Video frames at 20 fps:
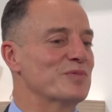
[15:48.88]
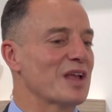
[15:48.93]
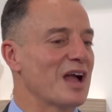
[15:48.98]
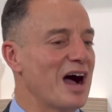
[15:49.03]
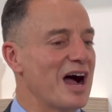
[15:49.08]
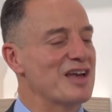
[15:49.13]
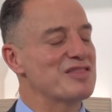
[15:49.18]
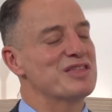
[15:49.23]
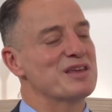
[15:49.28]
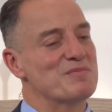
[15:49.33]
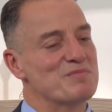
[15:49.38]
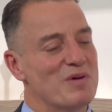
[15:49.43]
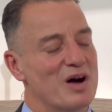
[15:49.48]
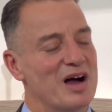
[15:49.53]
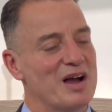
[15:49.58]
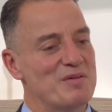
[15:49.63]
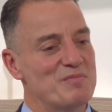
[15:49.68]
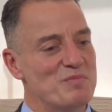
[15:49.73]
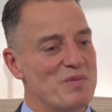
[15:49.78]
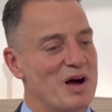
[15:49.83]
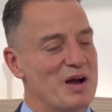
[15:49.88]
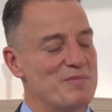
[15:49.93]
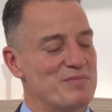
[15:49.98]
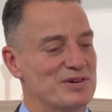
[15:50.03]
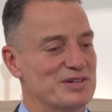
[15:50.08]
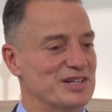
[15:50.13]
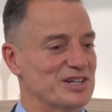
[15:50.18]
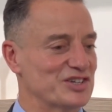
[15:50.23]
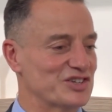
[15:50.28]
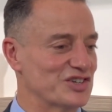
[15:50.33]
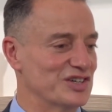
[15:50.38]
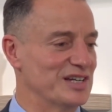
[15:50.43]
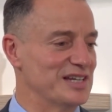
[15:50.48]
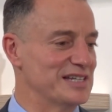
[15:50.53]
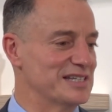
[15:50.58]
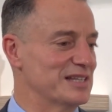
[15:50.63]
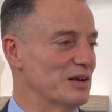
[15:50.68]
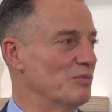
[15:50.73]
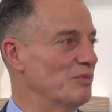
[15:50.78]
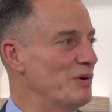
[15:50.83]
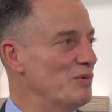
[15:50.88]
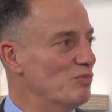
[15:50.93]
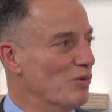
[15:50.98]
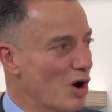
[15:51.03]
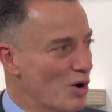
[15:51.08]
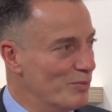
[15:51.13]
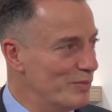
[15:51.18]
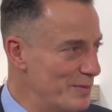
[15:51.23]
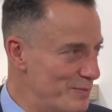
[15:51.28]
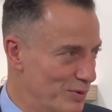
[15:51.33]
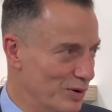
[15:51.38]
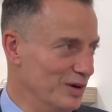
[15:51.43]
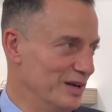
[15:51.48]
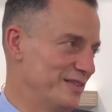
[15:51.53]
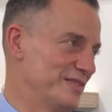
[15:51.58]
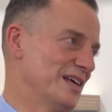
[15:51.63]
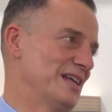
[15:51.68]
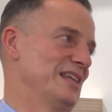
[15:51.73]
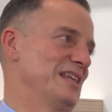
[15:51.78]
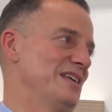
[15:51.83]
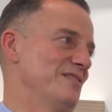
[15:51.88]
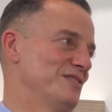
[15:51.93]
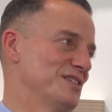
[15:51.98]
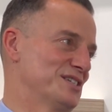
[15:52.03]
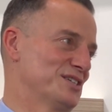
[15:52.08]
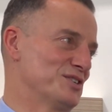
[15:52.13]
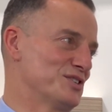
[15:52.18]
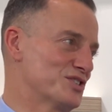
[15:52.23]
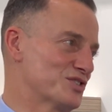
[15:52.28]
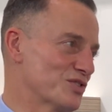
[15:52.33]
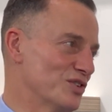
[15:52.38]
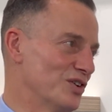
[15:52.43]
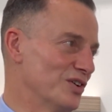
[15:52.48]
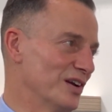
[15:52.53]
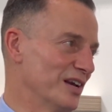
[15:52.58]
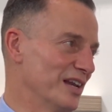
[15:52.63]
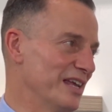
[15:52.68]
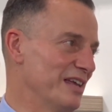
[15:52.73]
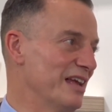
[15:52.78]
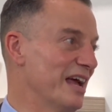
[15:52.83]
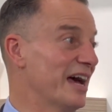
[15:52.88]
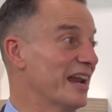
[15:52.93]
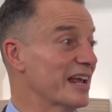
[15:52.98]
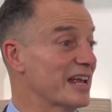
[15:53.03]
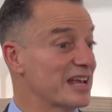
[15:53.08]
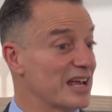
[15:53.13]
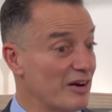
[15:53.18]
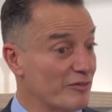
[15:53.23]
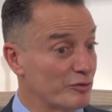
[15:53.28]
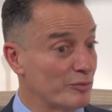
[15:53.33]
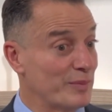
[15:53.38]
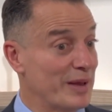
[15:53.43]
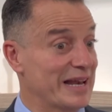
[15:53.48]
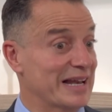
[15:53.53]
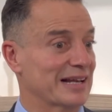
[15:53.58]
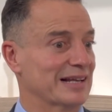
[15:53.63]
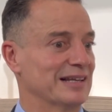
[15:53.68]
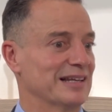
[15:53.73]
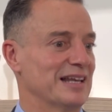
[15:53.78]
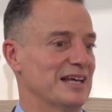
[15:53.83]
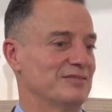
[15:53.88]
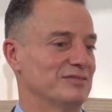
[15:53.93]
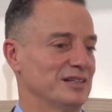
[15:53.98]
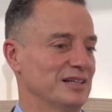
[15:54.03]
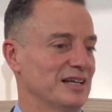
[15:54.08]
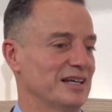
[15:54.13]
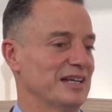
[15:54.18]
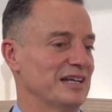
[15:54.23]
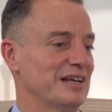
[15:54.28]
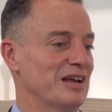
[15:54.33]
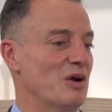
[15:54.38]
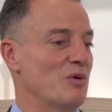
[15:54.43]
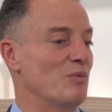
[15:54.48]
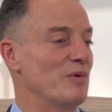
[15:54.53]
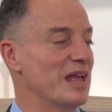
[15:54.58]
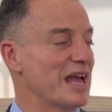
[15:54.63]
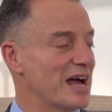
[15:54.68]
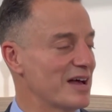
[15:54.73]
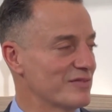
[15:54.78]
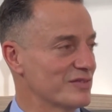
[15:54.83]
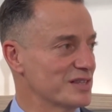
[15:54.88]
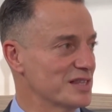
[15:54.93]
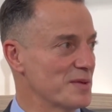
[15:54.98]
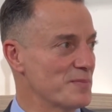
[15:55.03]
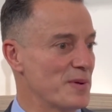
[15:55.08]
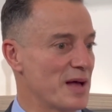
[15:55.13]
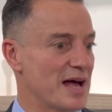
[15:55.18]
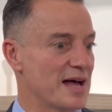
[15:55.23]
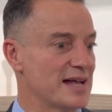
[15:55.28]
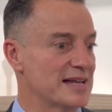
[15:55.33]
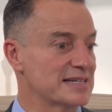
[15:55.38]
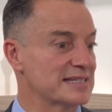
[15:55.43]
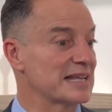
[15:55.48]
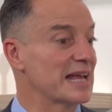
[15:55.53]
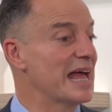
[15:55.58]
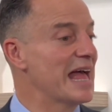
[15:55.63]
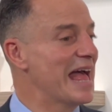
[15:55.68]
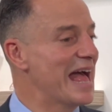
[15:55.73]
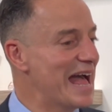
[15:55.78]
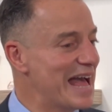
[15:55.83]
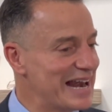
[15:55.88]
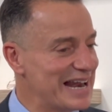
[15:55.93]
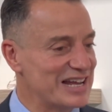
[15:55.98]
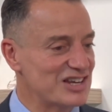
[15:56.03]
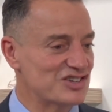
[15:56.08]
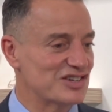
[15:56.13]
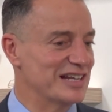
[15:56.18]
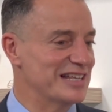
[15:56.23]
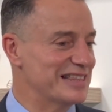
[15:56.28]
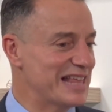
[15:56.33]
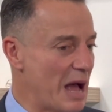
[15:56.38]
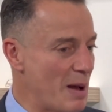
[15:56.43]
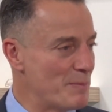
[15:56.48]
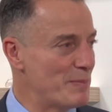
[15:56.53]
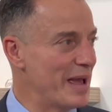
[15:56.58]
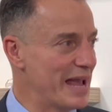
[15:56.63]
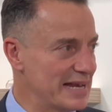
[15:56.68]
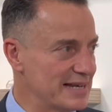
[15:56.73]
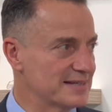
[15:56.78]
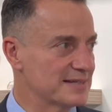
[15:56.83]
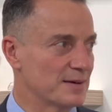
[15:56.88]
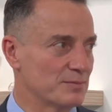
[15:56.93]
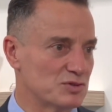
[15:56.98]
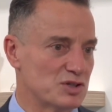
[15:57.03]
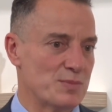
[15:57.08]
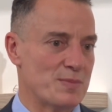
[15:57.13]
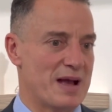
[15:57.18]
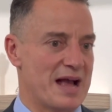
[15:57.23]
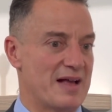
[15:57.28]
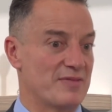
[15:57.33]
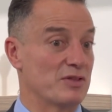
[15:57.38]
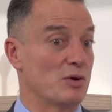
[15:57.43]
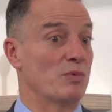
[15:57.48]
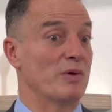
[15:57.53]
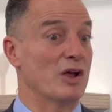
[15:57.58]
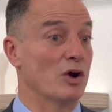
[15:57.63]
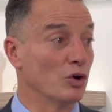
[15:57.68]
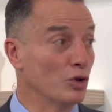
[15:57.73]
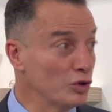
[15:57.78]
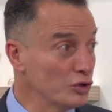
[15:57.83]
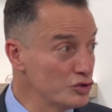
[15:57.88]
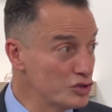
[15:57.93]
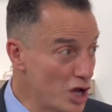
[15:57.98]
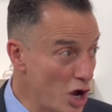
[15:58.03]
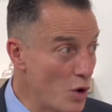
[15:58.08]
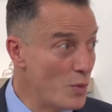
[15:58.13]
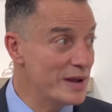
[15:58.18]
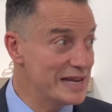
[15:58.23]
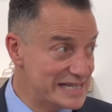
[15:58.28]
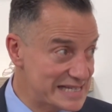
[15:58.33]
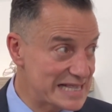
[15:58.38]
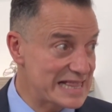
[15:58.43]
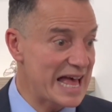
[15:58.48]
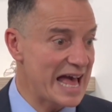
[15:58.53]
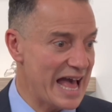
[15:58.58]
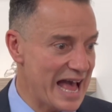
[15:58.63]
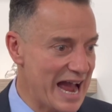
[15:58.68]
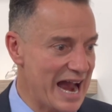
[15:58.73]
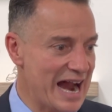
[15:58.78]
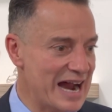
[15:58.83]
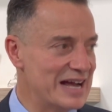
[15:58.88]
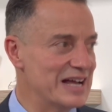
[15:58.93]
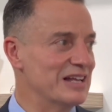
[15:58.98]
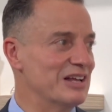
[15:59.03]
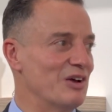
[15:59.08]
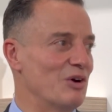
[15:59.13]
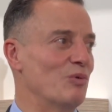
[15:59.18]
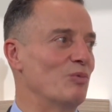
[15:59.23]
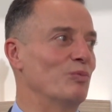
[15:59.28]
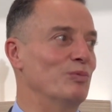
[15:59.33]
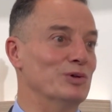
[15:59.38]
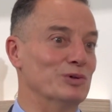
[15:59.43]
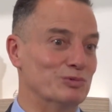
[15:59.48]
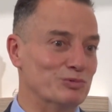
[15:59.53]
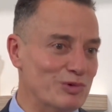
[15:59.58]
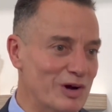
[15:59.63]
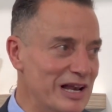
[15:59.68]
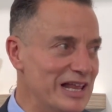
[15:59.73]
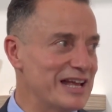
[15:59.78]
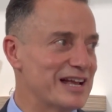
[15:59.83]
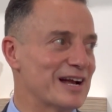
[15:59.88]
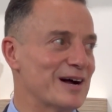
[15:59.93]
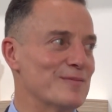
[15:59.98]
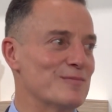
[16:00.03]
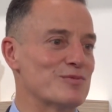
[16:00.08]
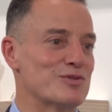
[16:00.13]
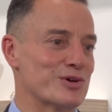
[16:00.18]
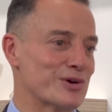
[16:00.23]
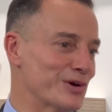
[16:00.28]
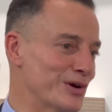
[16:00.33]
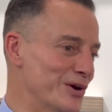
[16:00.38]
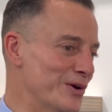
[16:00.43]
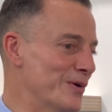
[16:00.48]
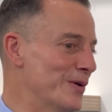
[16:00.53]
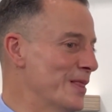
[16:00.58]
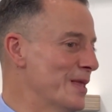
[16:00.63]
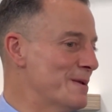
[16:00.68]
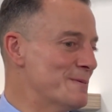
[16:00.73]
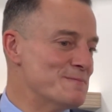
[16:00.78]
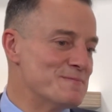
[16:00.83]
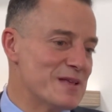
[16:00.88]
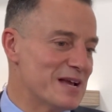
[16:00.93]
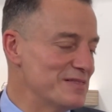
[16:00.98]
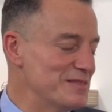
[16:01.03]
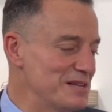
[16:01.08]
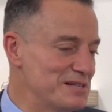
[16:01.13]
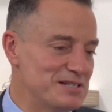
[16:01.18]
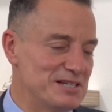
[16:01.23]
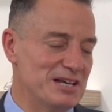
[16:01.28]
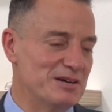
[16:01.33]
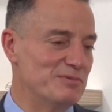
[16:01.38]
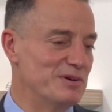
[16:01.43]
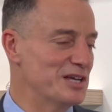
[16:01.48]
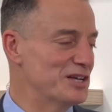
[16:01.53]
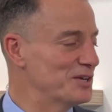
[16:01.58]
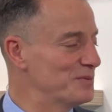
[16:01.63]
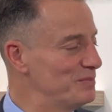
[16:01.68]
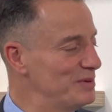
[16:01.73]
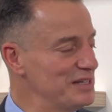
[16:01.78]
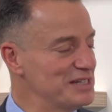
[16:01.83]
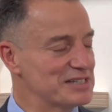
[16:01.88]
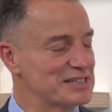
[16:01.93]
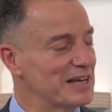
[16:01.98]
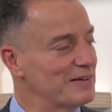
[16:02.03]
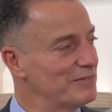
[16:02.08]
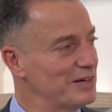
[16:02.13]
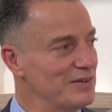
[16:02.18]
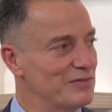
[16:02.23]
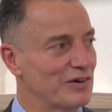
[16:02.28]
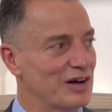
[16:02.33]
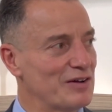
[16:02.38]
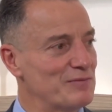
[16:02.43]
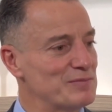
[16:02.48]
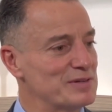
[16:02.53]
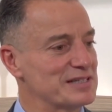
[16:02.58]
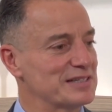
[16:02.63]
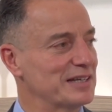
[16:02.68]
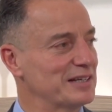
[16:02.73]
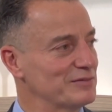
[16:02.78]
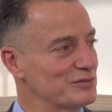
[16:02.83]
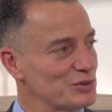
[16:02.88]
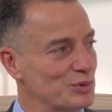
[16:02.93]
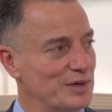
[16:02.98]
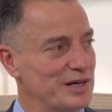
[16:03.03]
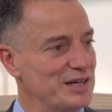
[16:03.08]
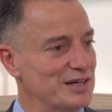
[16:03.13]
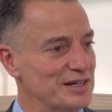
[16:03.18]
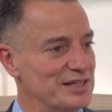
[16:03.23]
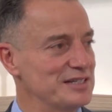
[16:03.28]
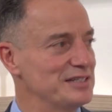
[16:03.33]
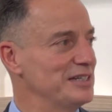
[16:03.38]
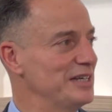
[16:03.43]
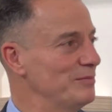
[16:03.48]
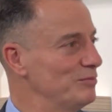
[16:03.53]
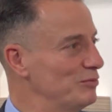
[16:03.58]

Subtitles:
I think my prediction is that we won't be pulling that lever so strongly at a governmental level like we have in the past. And actually that pent-up demand that we all know is there will really come through. And this year we could be 75% of 2019,